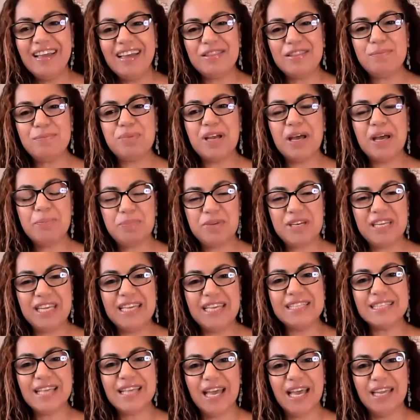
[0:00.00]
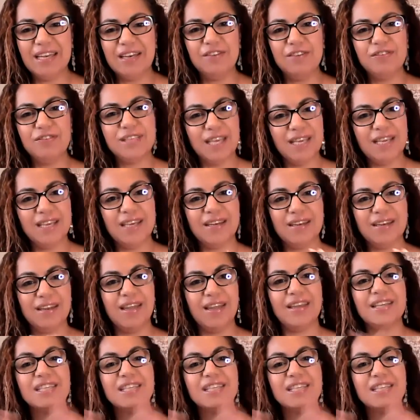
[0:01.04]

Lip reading: the company has kind of taken an